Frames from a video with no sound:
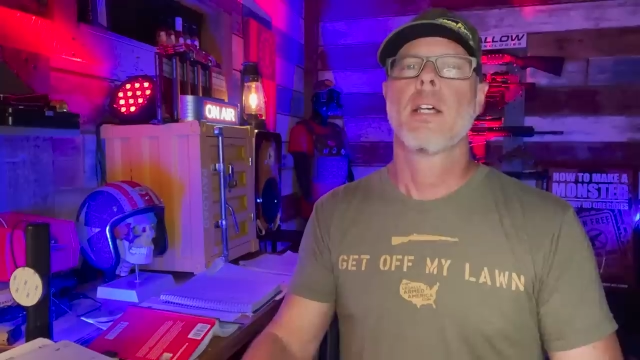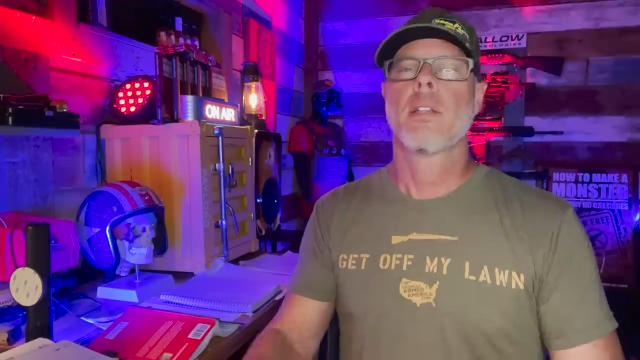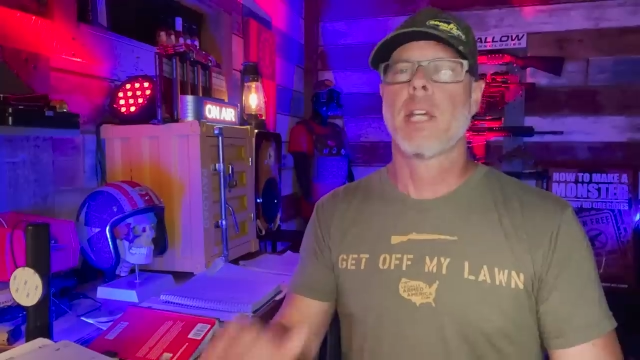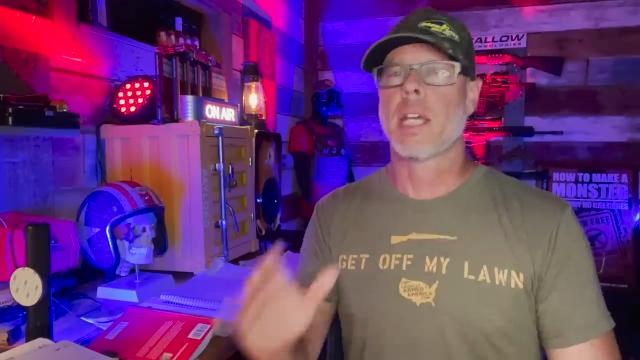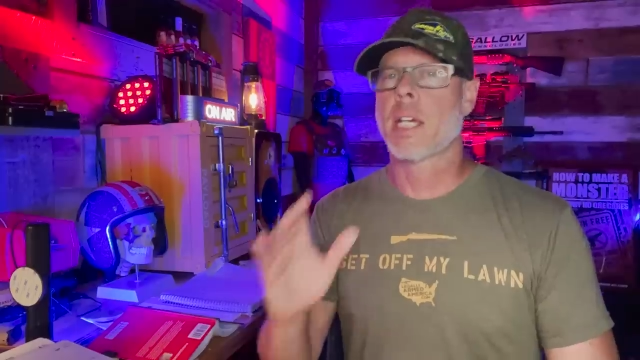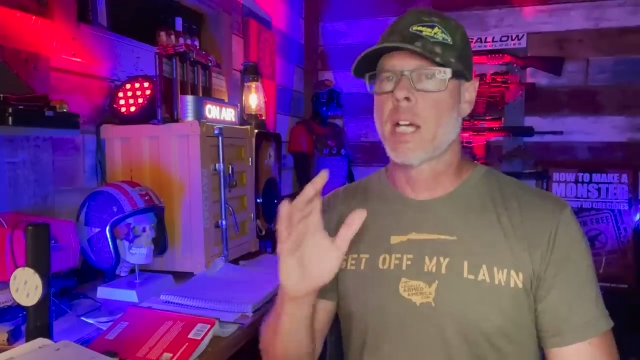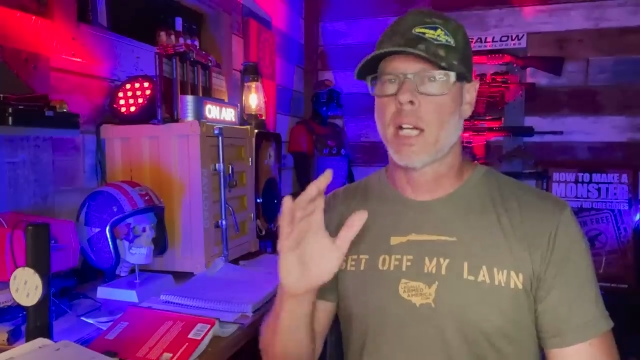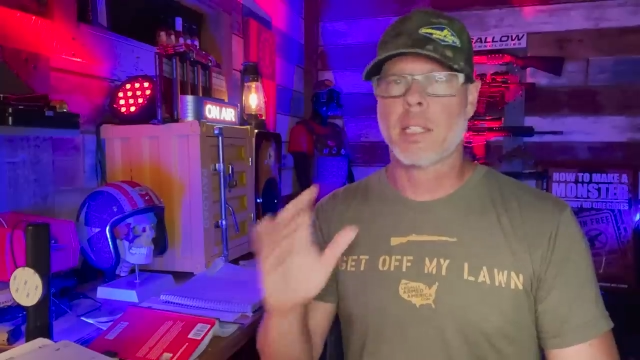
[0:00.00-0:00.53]

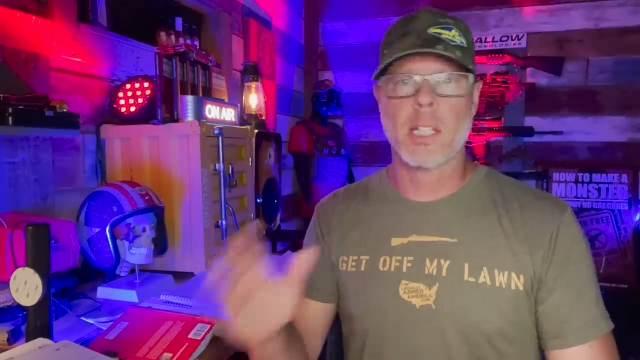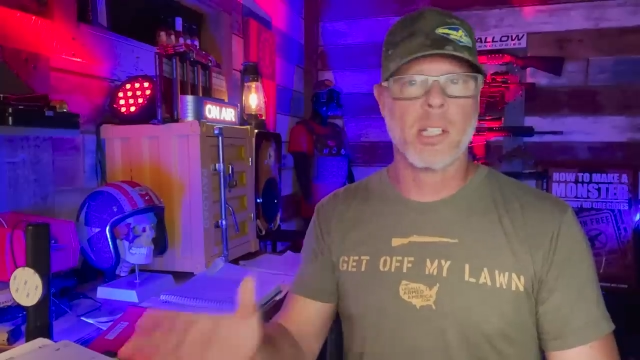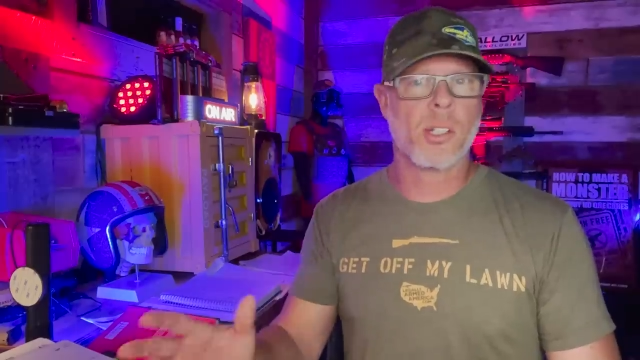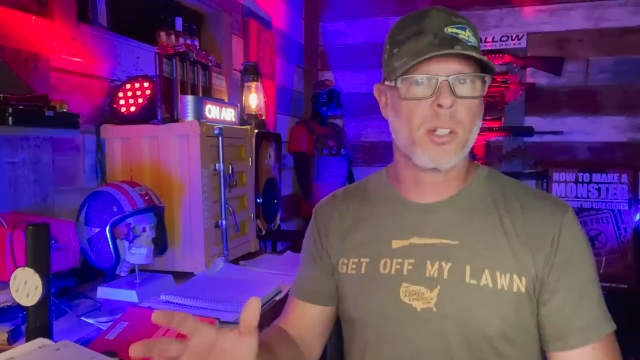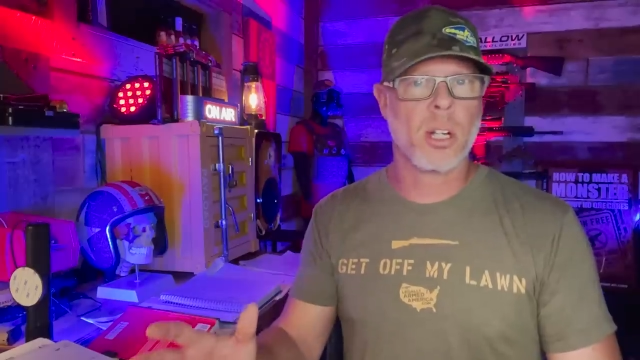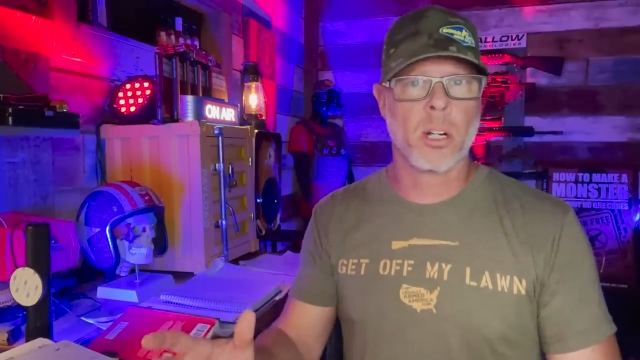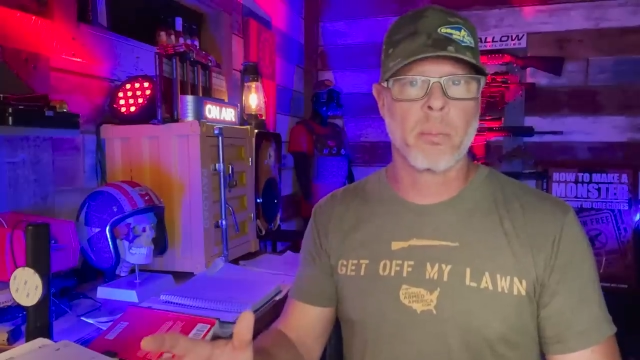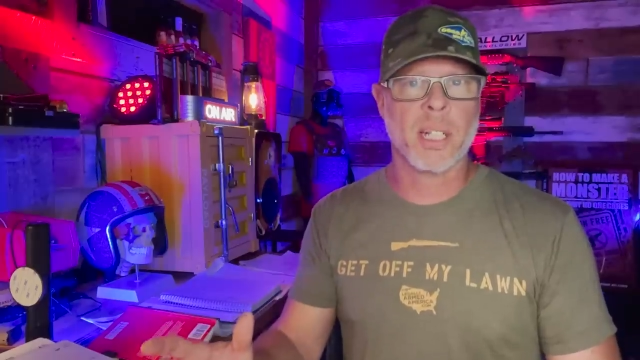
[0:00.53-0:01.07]
they cut these
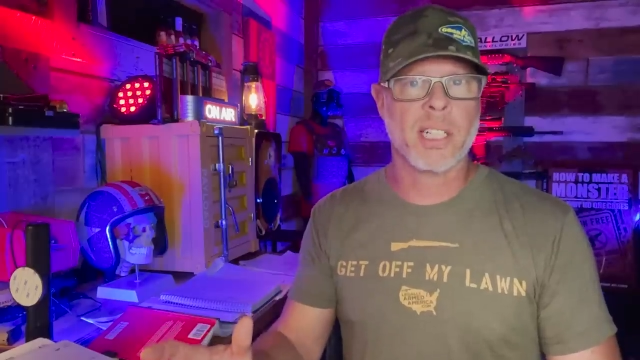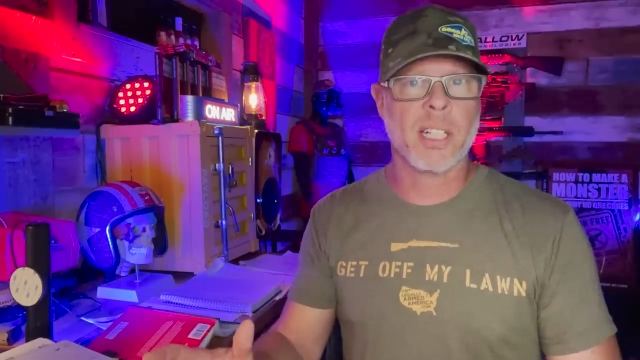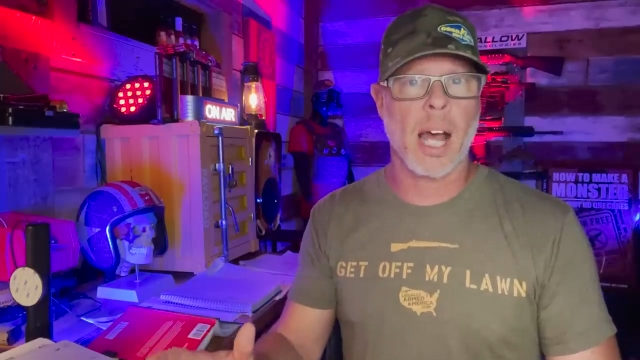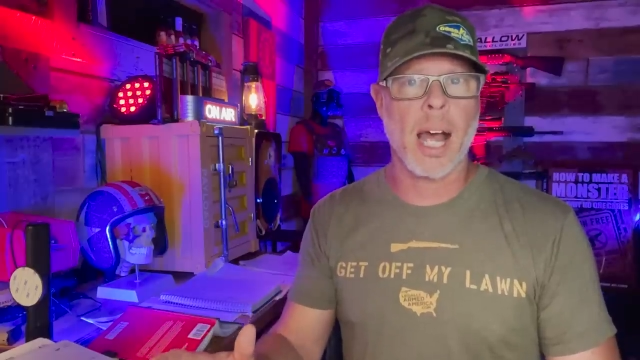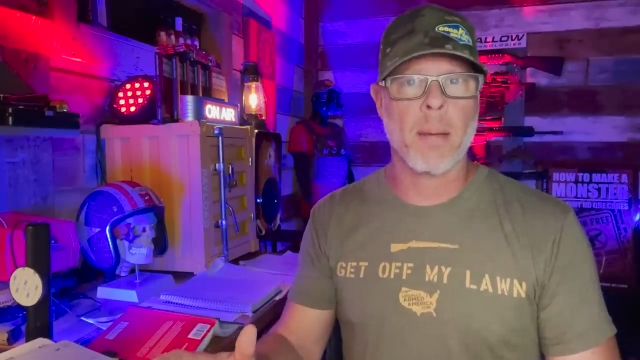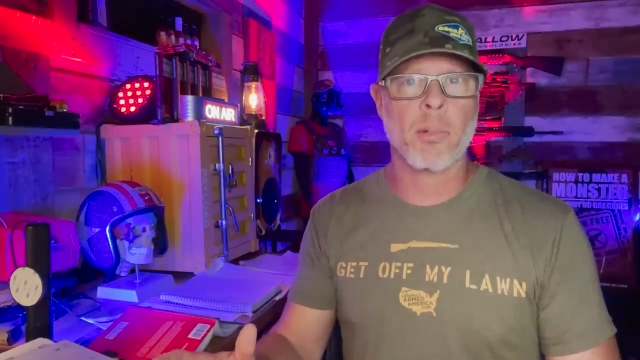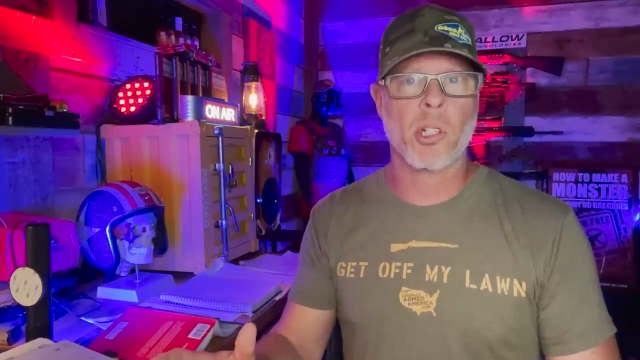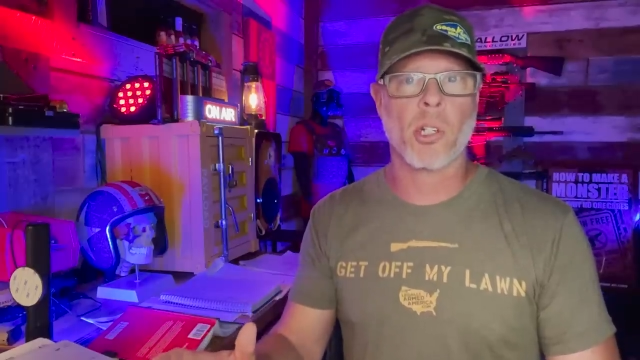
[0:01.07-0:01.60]
gentlemen's
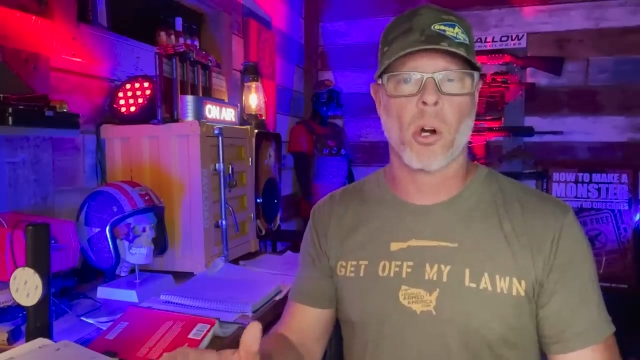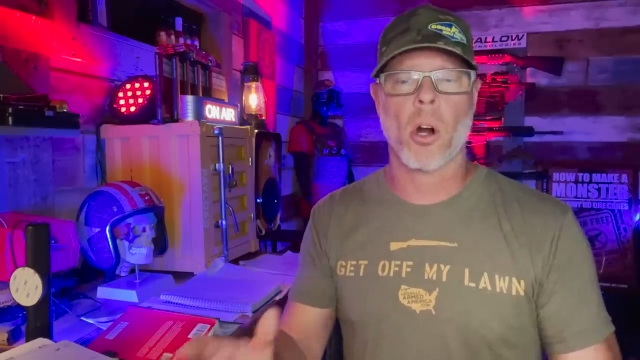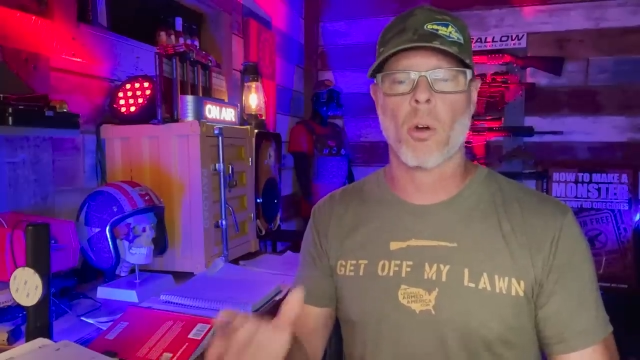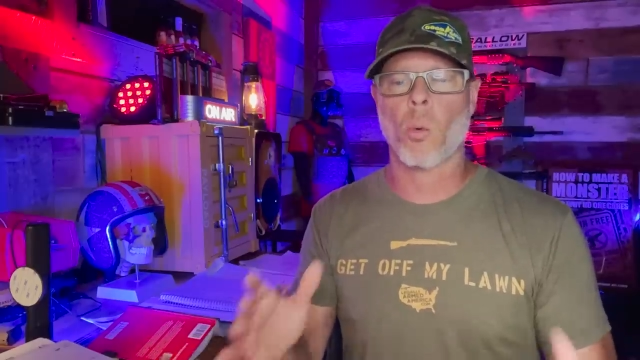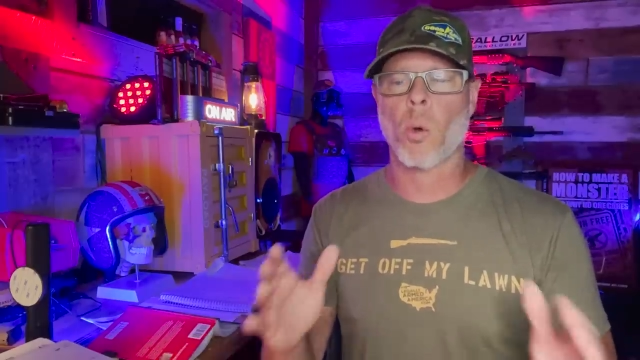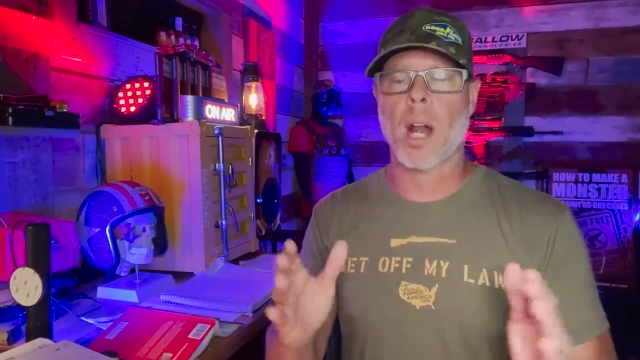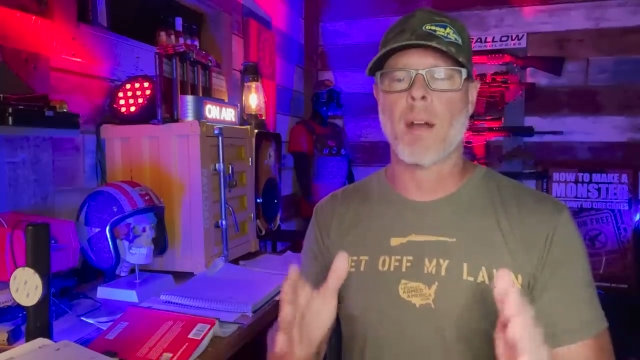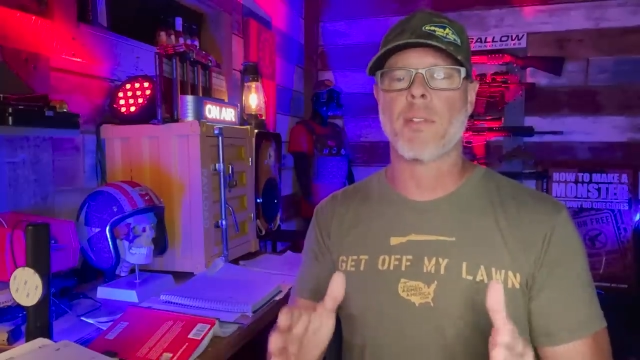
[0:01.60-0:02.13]
time short
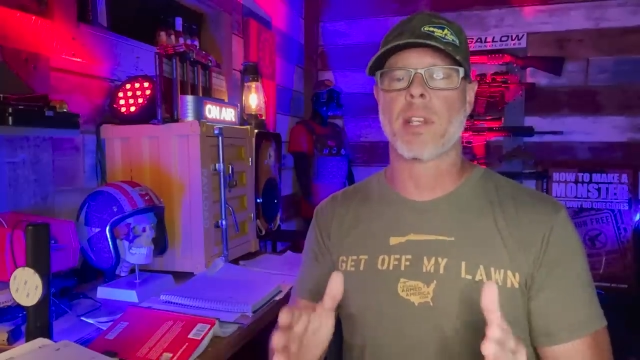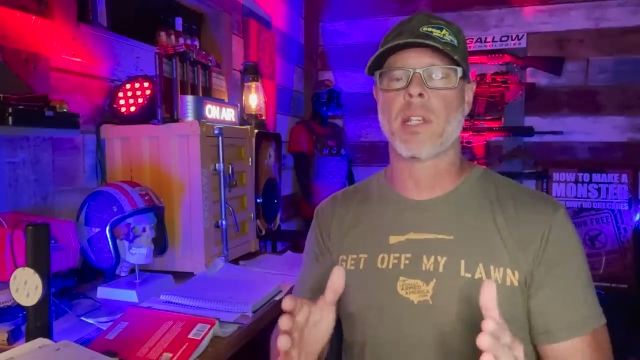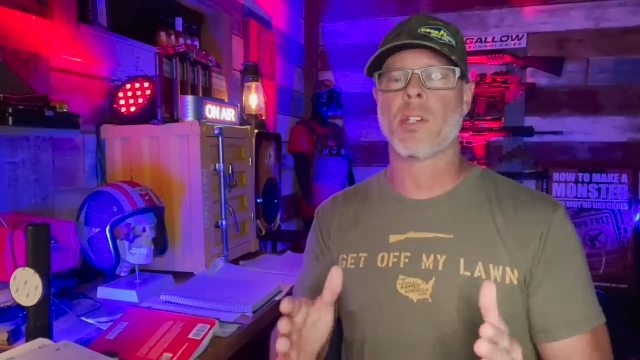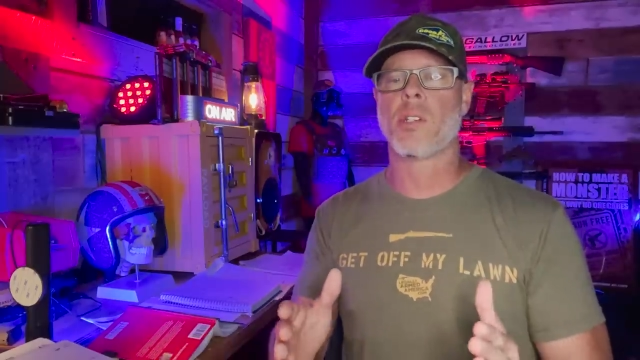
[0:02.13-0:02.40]
whenever these